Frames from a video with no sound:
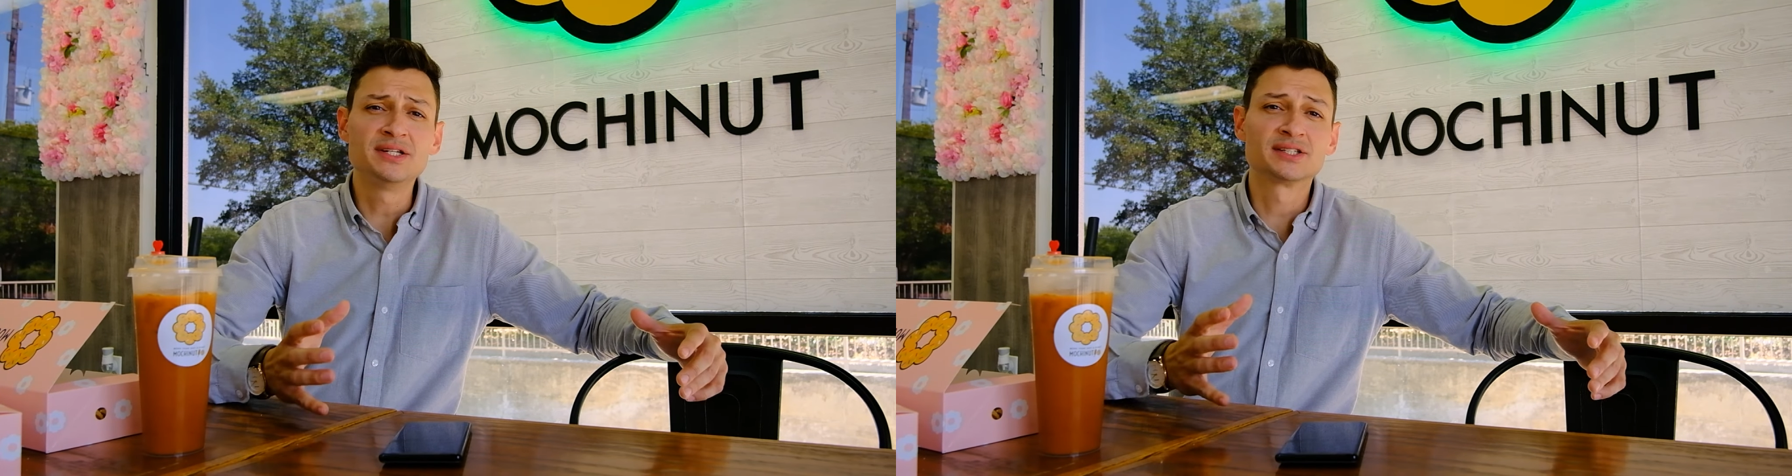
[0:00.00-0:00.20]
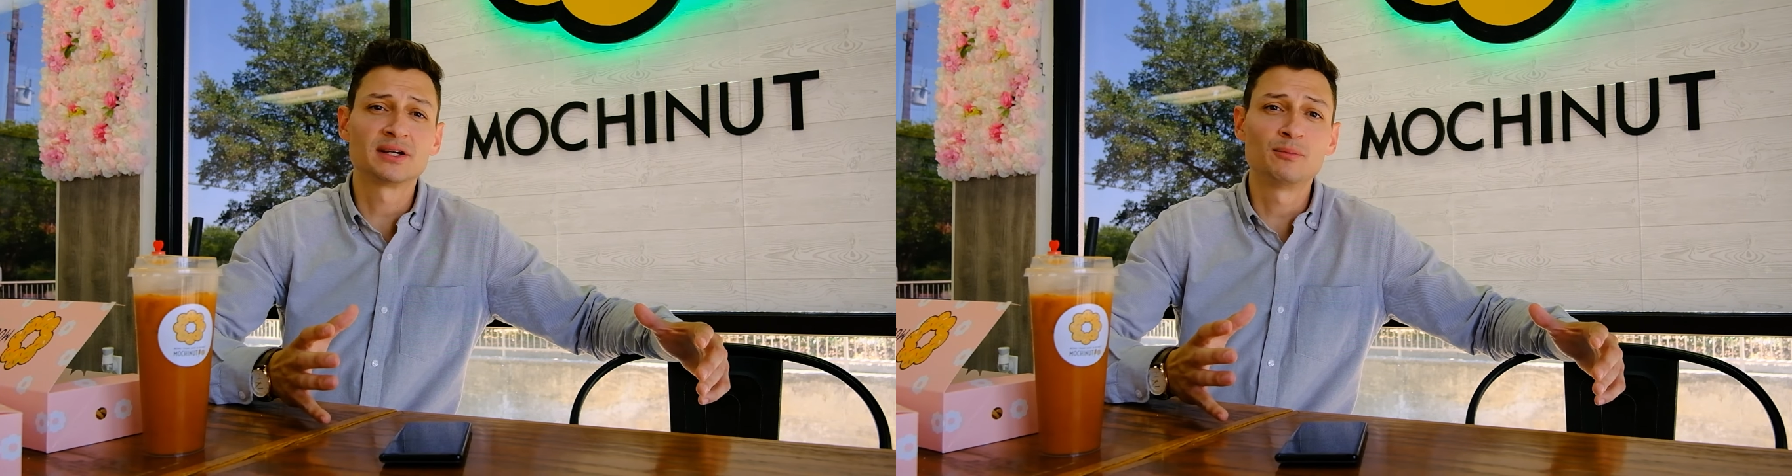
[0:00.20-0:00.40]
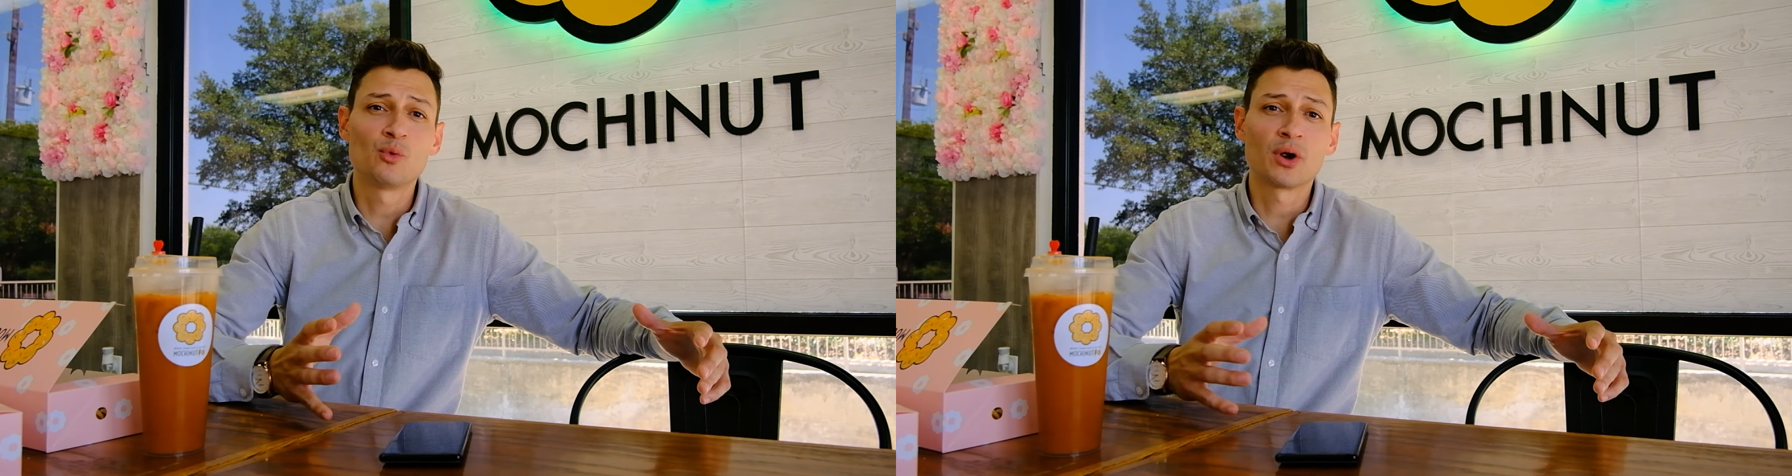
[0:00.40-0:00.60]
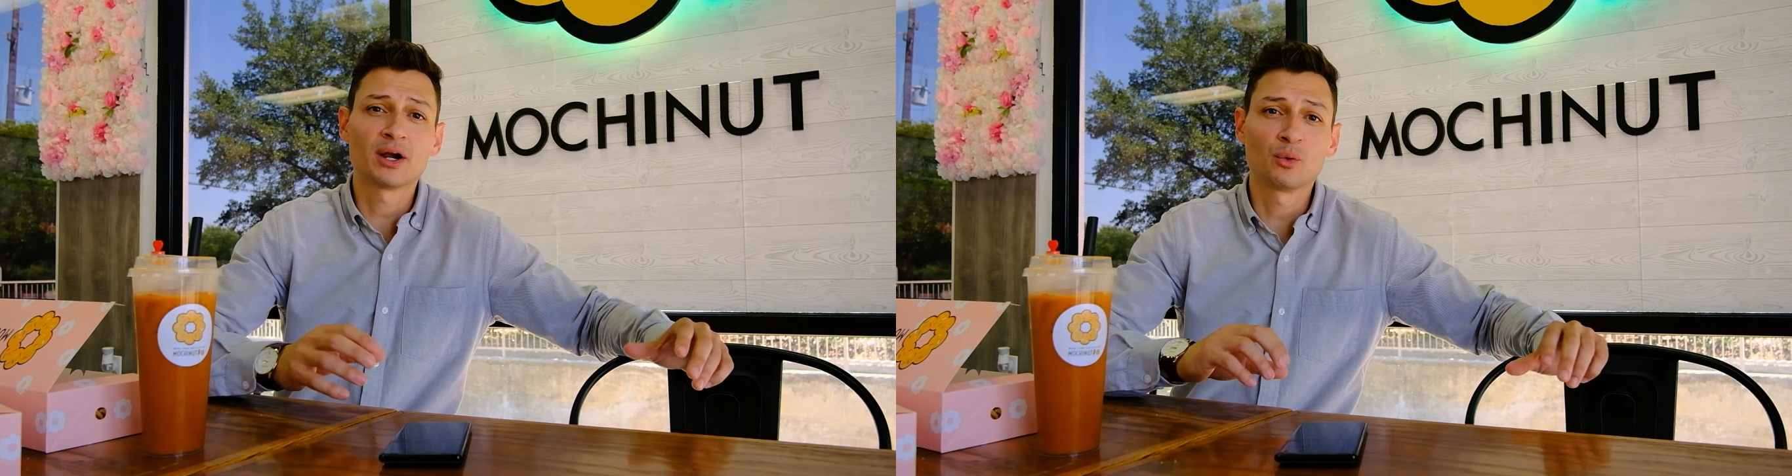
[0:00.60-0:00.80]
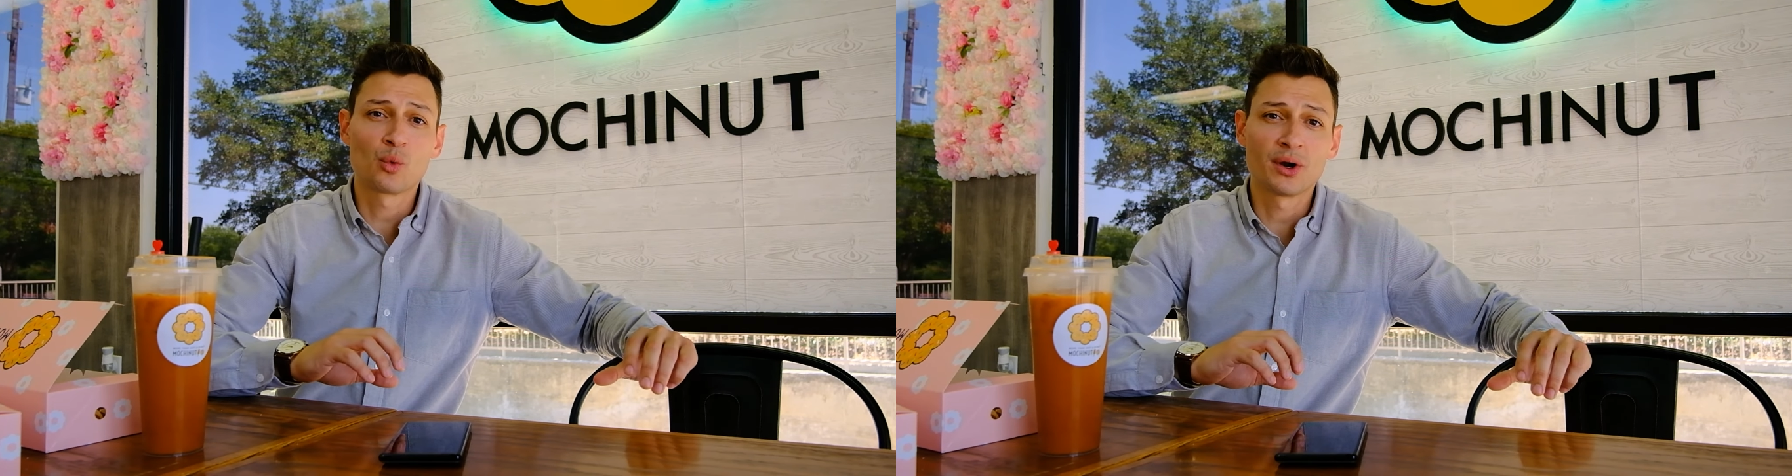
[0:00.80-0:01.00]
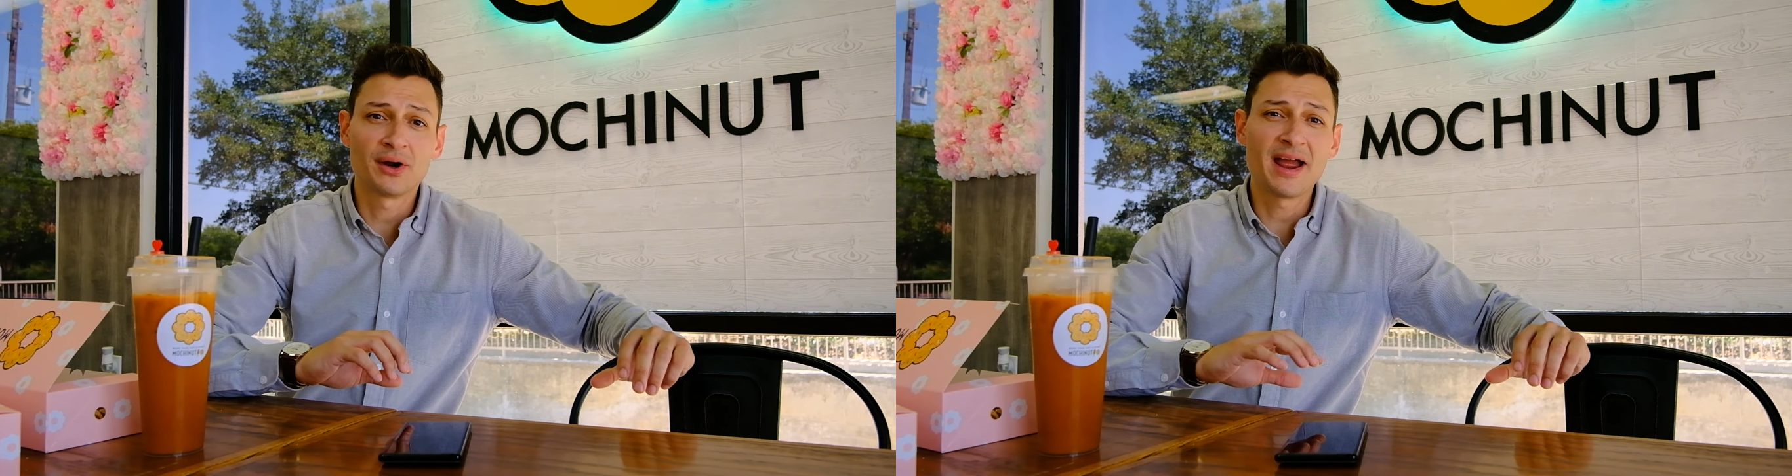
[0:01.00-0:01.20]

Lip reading: somewhere where